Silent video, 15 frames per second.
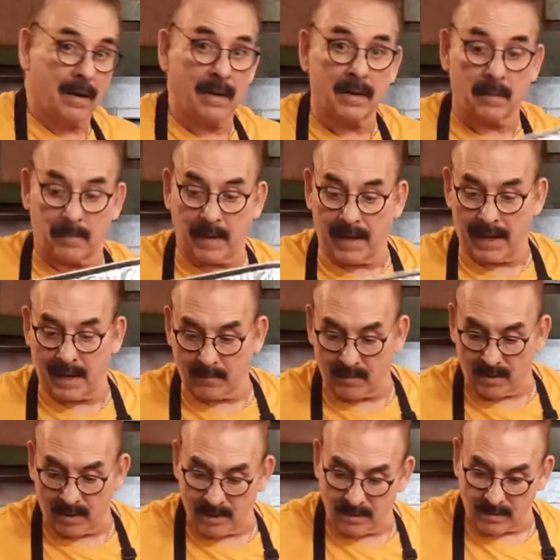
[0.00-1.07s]
the pan I'm going
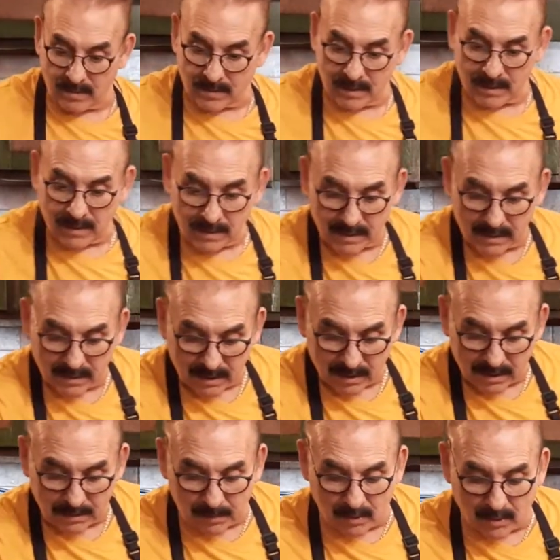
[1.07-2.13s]
to use. Now this is a
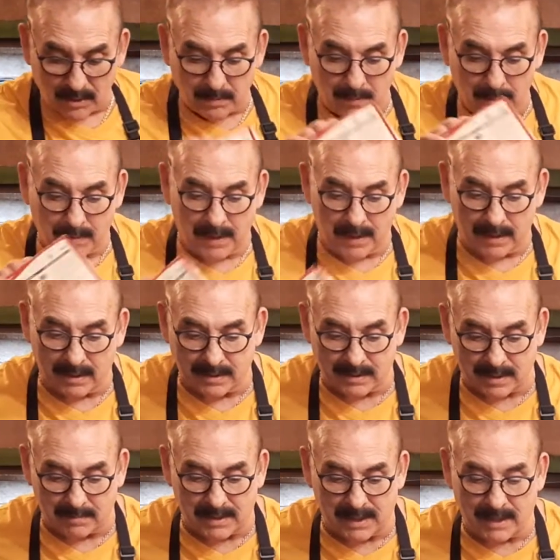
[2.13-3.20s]
disposable pan because
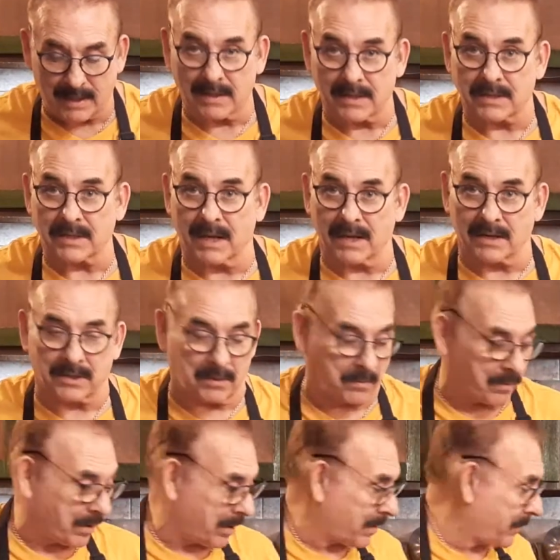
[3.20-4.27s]
I'm taking this cake
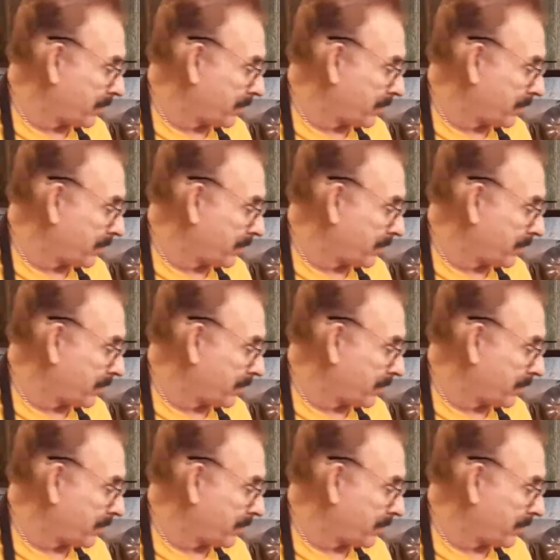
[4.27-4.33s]
somewhere,